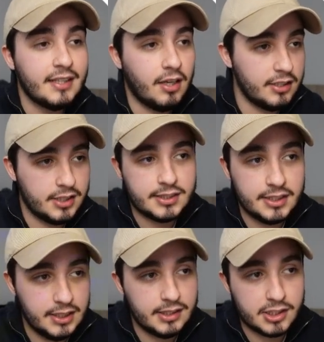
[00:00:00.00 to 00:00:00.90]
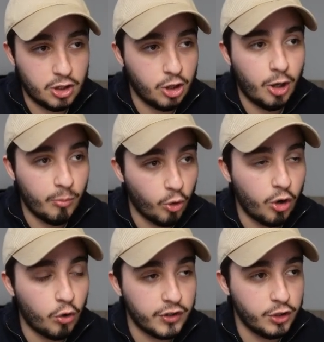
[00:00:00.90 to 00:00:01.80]
Now, as you guys can see, there's a lot more
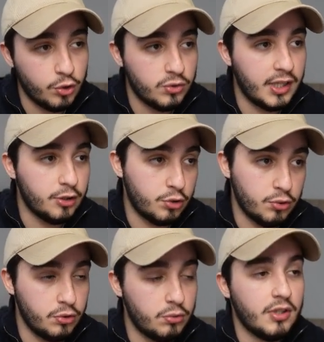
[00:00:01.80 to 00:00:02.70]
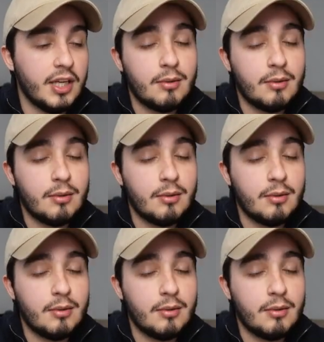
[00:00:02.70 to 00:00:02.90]
overdue than to do.